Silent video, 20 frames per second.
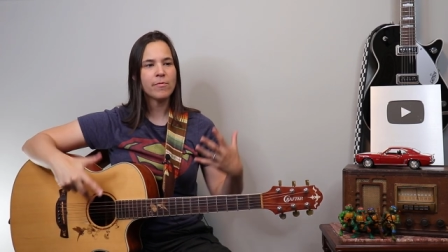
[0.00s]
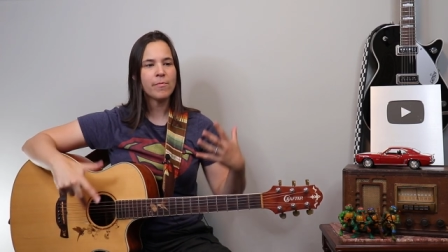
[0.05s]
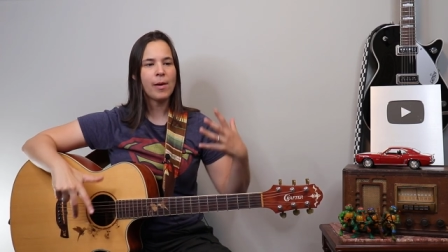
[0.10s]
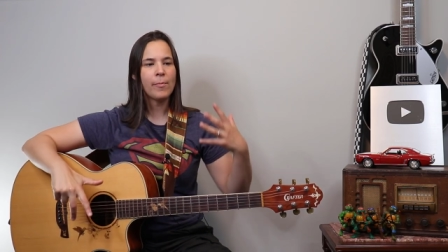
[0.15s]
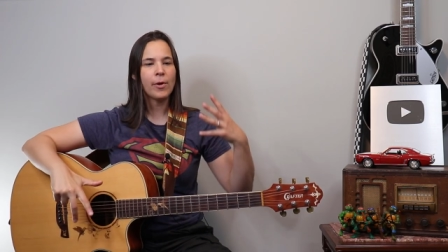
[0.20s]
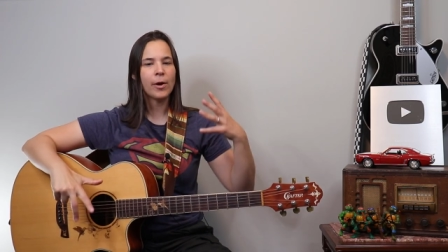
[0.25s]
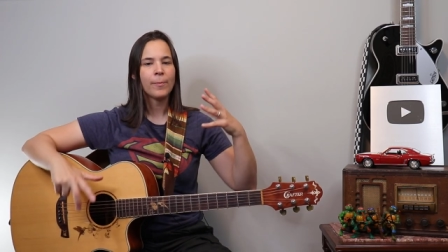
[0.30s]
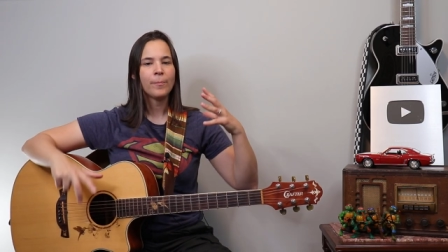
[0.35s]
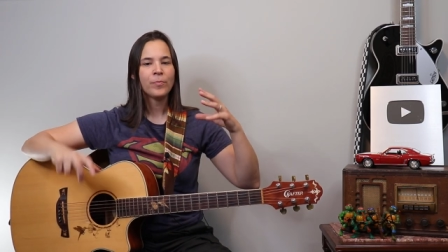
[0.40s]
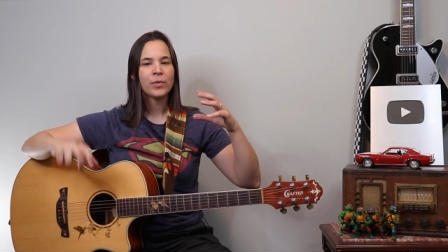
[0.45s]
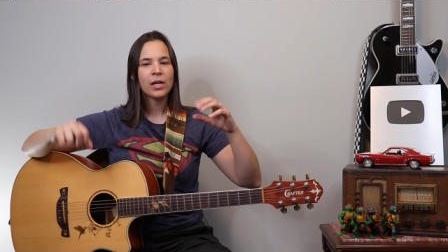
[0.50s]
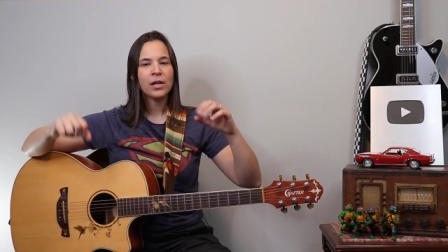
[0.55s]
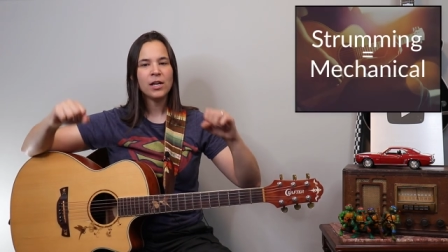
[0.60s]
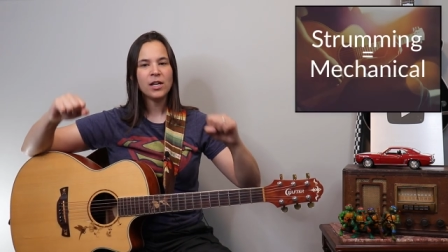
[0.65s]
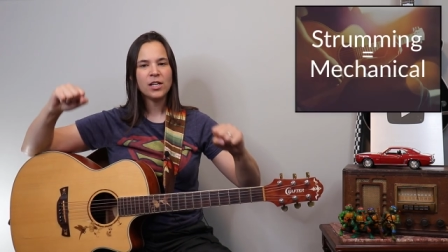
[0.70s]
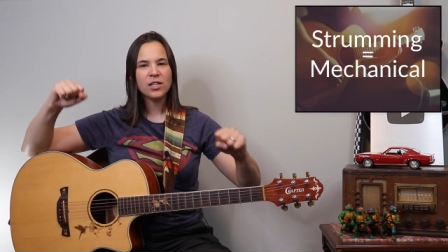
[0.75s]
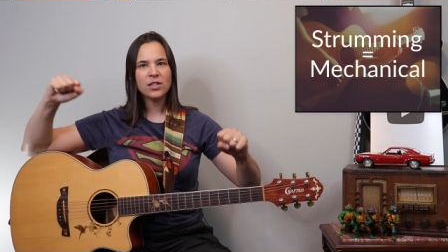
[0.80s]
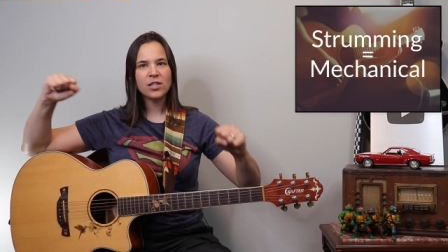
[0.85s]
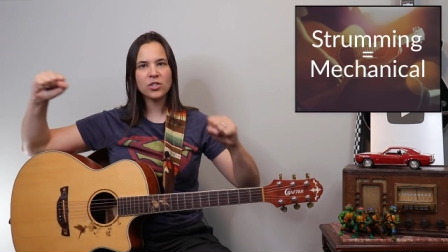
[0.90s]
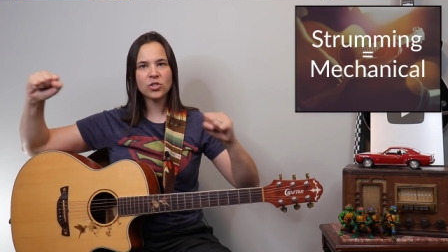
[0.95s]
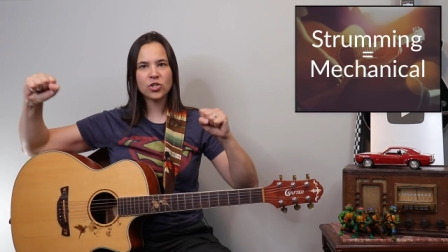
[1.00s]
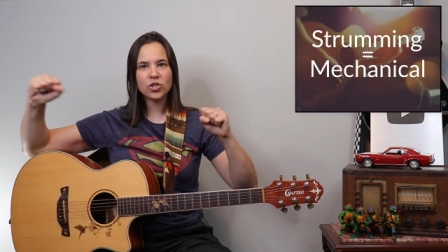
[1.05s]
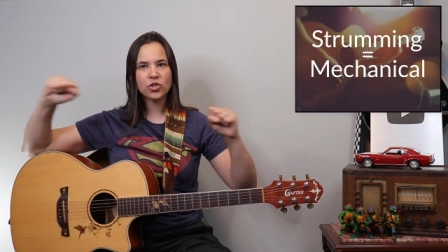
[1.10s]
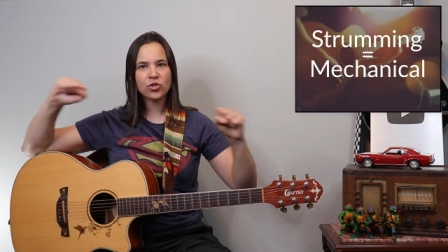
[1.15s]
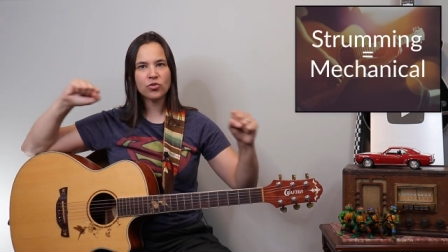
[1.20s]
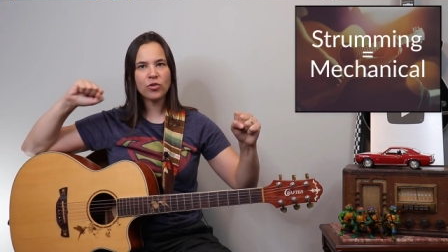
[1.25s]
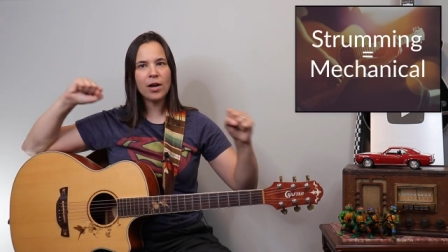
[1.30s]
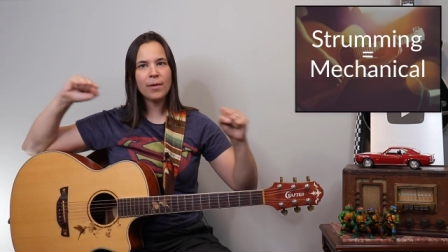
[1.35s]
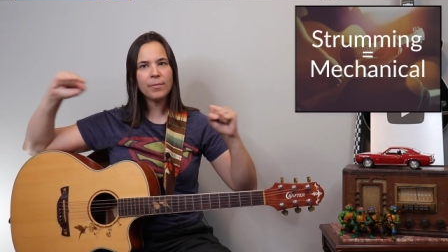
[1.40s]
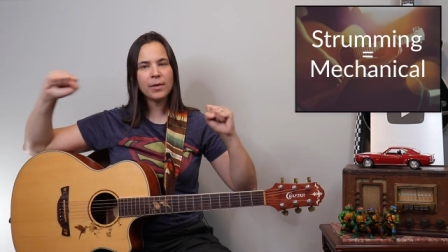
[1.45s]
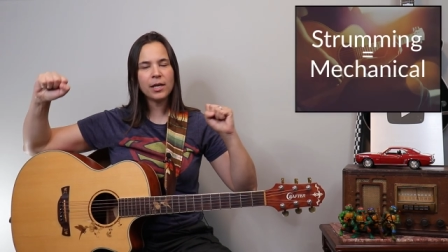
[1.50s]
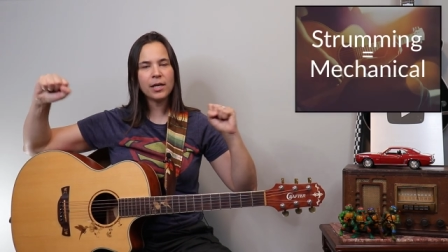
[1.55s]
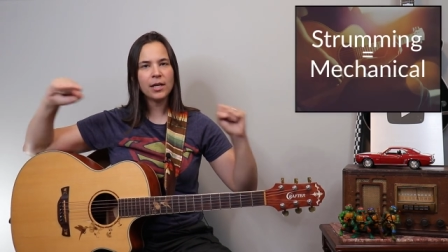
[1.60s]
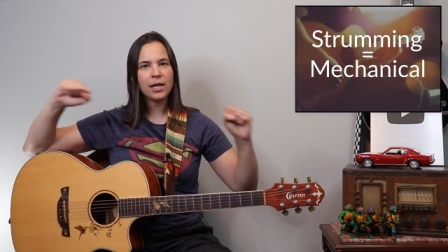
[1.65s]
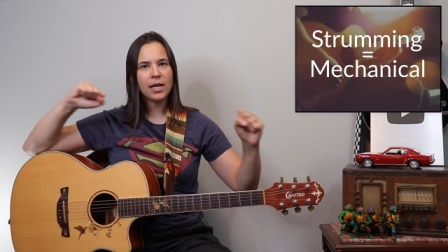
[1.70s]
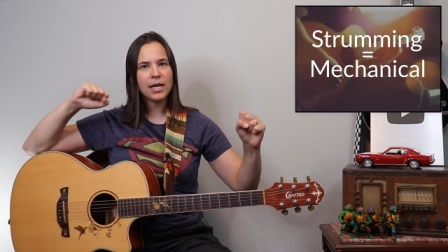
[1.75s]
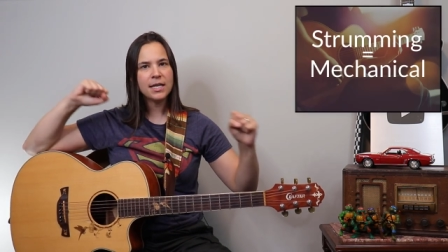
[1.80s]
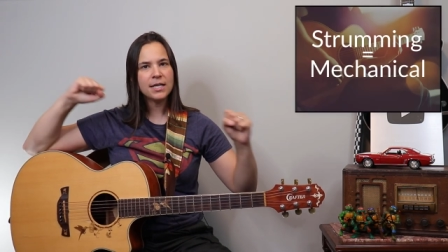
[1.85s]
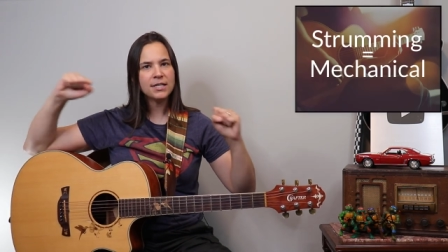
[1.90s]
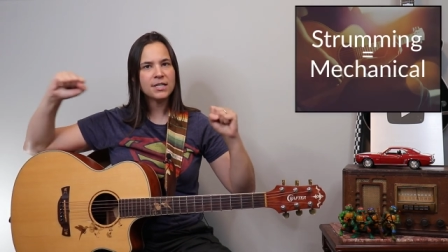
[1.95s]
Remember, the
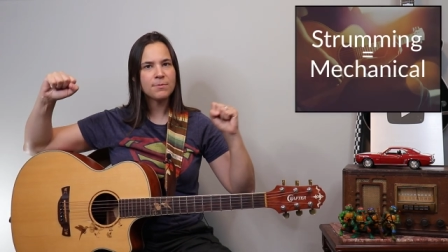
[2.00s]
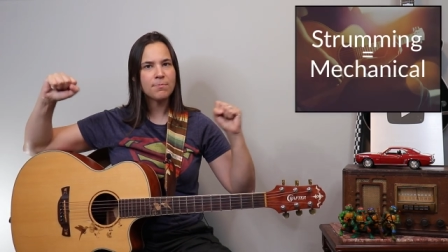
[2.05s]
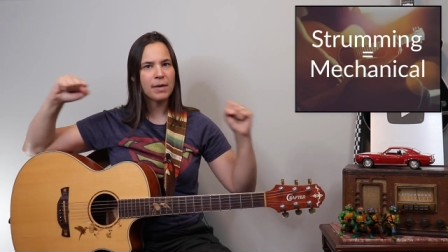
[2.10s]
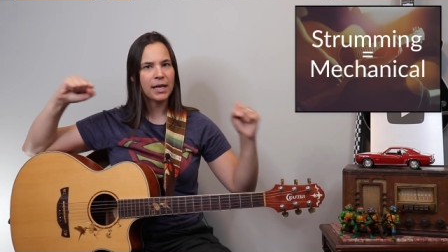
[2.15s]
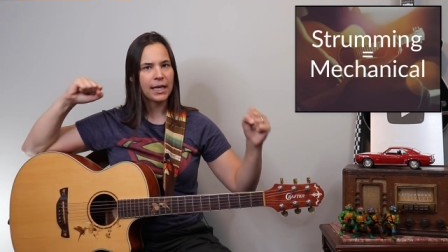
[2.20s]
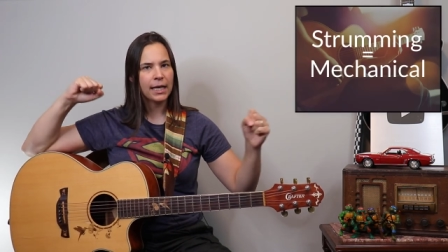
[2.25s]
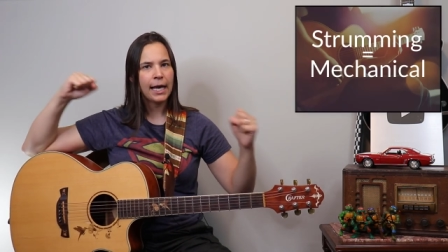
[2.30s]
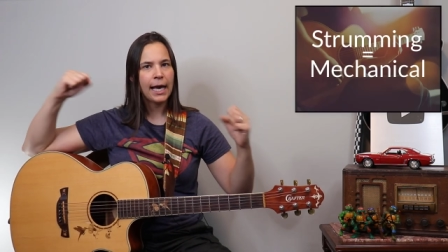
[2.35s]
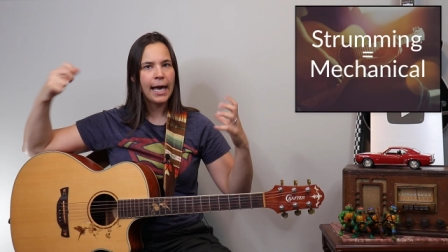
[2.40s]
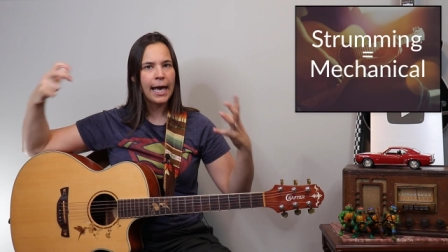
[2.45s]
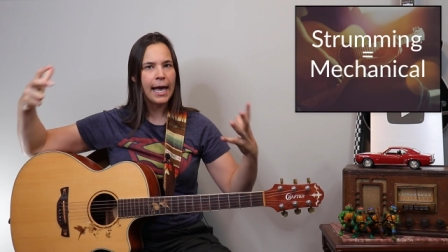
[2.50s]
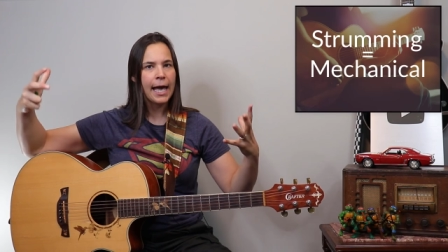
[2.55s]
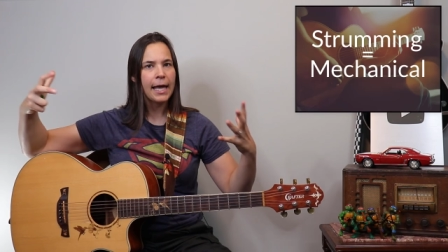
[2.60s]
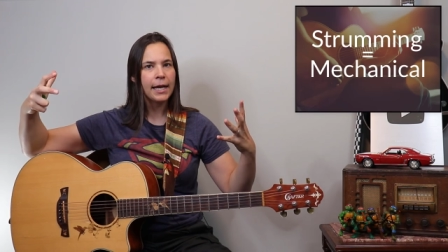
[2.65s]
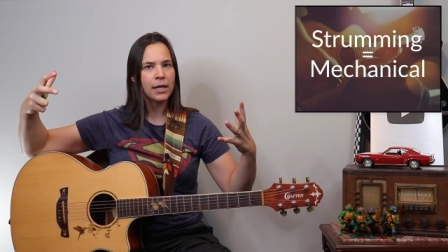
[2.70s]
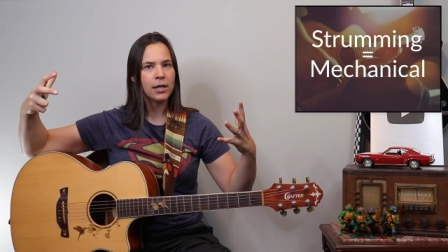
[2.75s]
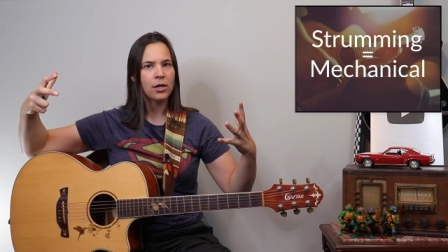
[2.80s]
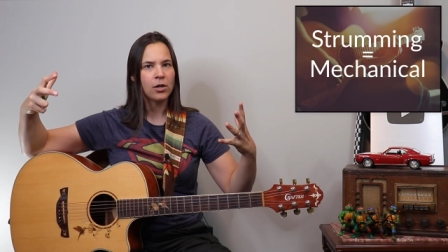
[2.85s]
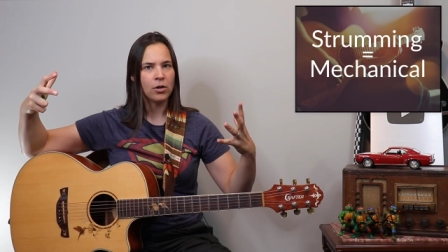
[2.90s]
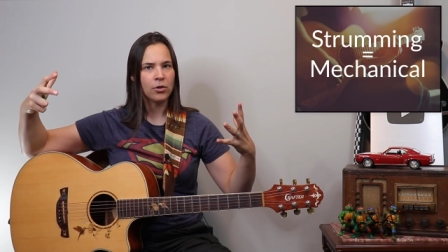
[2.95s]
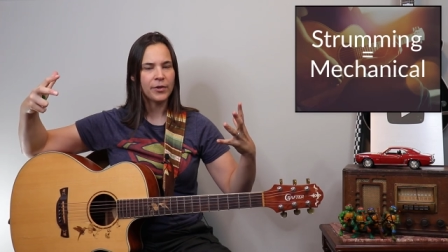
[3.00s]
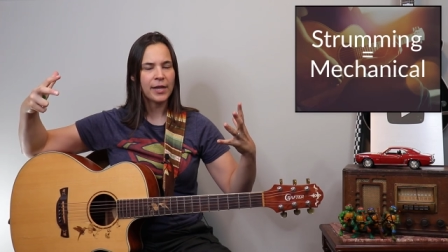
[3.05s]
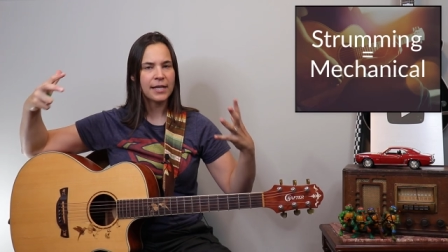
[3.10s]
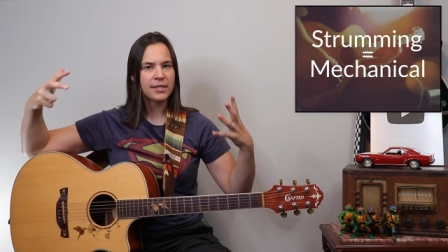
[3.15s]
strumming is mechanical.